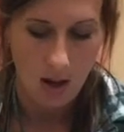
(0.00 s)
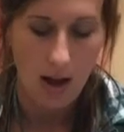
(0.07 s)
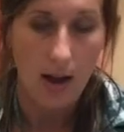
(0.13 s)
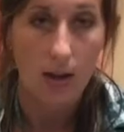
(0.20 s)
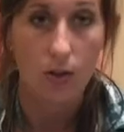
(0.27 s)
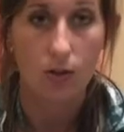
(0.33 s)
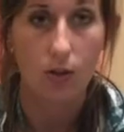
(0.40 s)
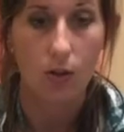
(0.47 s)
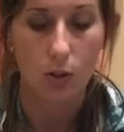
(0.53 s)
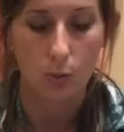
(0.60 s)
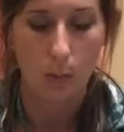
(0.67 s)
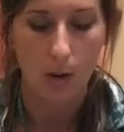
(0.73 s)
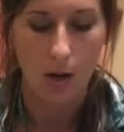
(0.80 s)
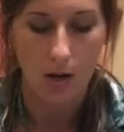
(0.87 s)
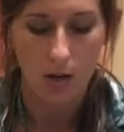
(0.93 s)
I use a
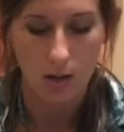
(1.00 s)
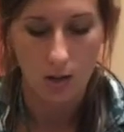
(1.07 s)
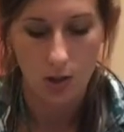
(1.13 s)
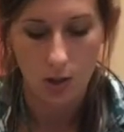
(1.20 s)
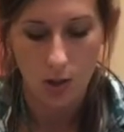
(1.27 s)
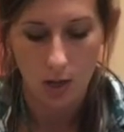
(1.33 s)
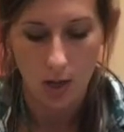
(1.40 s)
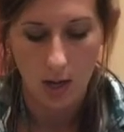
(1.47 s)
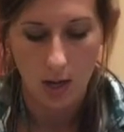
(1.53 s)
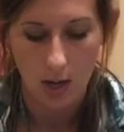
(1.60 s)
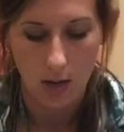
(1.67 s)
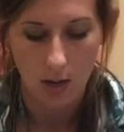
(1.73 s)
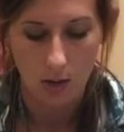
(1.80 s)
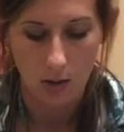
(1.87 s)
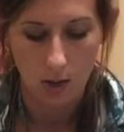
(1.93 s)
sponge
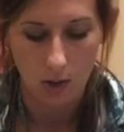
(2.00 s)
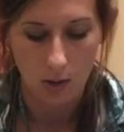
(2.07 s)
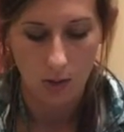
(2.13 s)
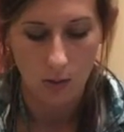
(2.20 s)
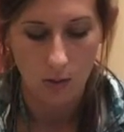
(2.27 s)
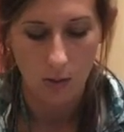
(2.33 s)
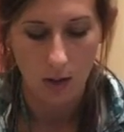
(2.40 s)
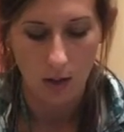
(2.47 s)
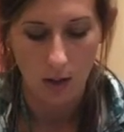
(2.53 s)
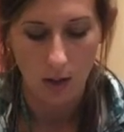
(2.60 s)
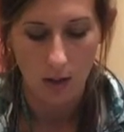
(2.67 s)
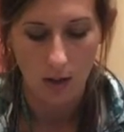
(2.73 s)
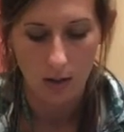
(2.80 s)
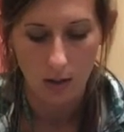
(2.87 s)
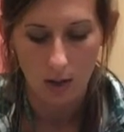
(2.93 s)
and turn the wheel
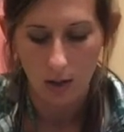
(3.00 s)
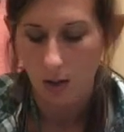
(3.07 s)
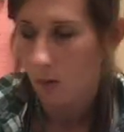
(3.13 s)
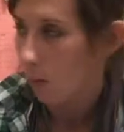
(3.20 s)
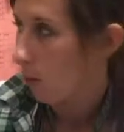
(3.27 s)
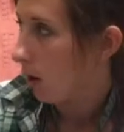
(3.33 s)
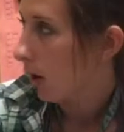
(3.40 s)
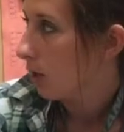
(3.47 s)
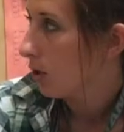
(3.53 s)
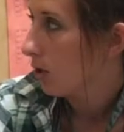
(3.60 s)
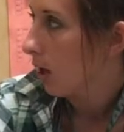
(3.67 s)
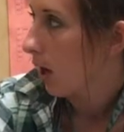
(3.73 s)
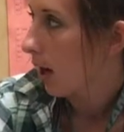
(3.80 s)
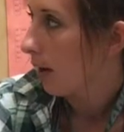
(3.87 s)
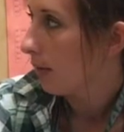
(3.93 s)
on and wash
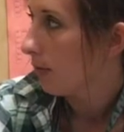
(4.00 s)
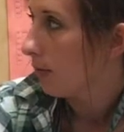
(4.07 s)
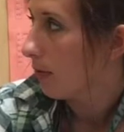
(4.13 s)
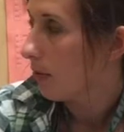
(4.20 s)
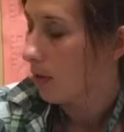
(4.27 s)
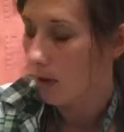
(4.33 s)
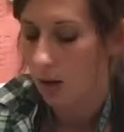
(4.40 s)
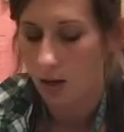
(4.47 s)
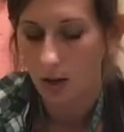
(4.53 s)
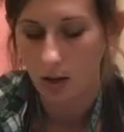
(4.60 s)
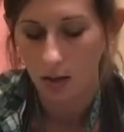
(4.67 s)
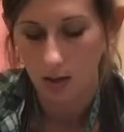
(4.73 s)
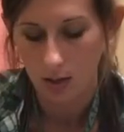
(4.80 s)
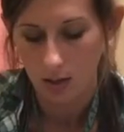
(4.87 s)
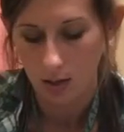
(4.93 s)
off
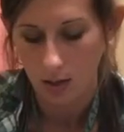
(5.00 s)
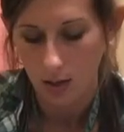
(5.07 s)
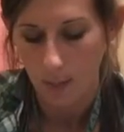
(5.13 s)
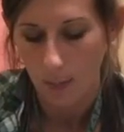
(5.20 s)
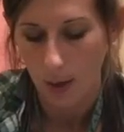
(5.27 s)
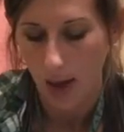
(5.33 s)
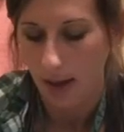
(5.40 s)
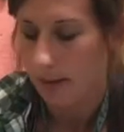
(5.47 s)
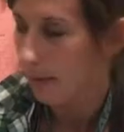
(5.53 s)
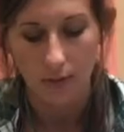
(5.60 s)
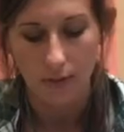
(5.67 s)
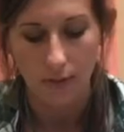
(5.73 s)
the bat.